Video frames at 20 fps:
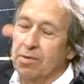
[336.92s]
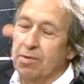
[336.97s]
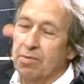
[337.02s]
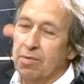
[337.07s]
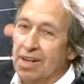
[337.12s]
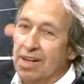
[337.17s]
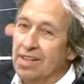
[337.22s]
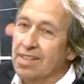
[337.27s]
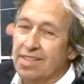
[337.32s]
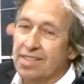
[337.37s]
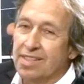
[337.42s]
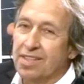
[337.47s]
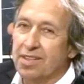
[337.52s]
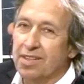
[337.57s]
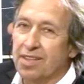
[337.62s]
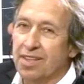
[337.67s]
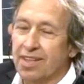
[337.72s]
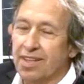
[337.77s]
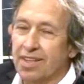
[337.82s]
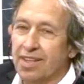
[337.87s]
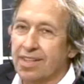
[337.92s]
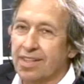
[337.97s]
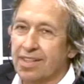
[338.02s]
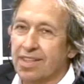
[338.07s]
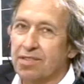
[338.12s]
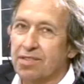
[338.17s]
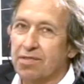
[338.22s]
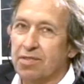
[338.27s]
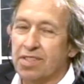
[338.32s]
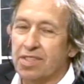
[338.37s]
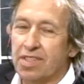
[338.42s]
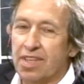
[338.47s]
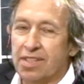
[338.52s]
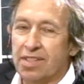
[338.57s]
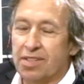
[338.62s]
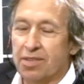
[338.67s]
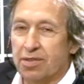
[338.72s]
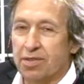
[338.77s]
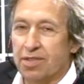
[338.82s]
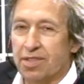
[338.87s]
Well, that's
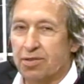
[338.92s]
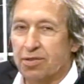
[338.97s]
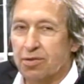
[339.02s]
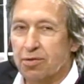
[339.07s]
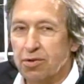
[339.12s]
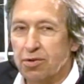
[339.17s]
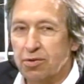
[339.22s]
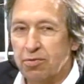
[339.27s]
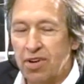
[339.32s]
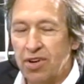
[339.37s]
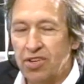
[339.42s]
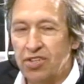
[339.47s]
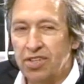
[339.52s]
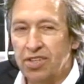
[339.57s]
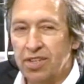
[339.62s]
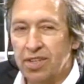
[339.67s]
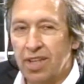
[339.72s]
a good question,